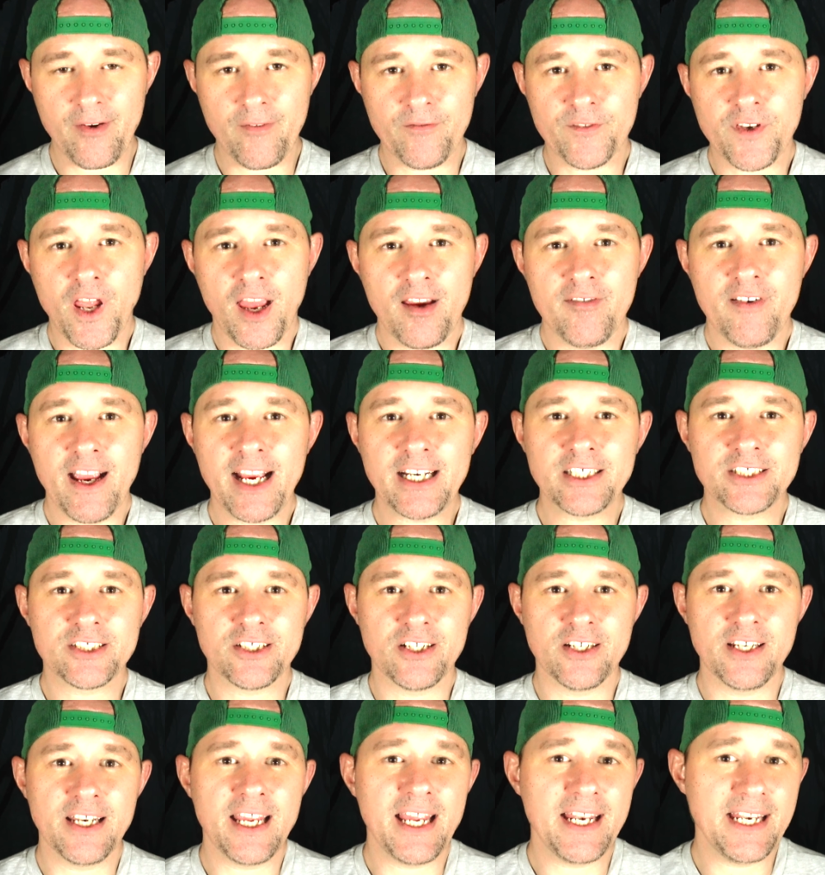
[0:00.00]
of
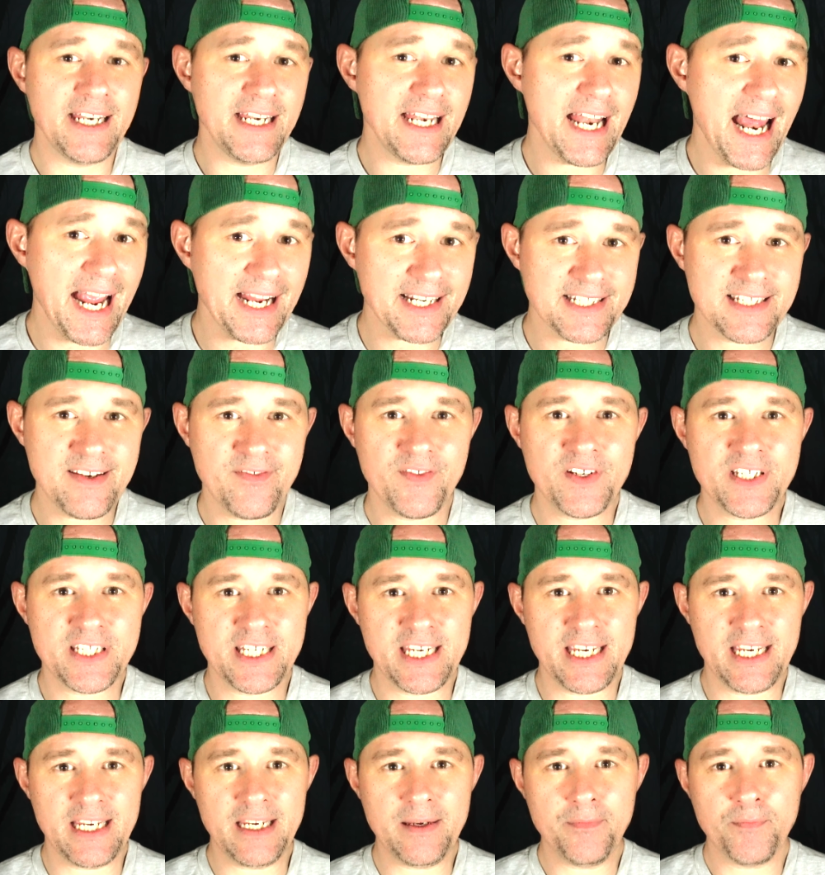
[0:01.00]
direction and
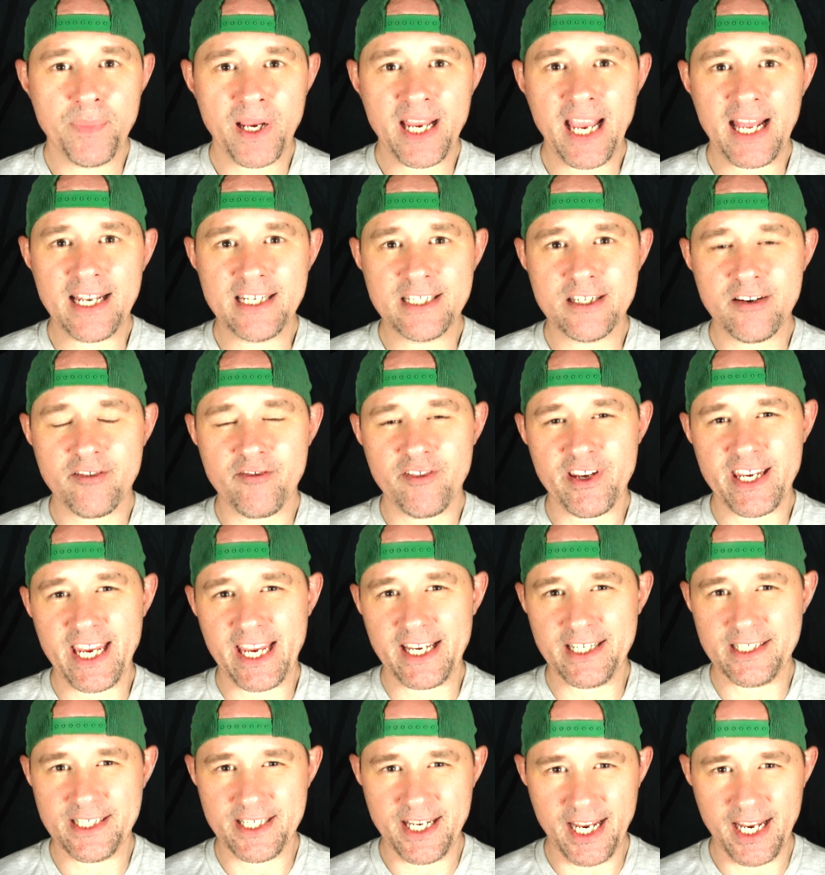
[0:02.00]
inactivity began to create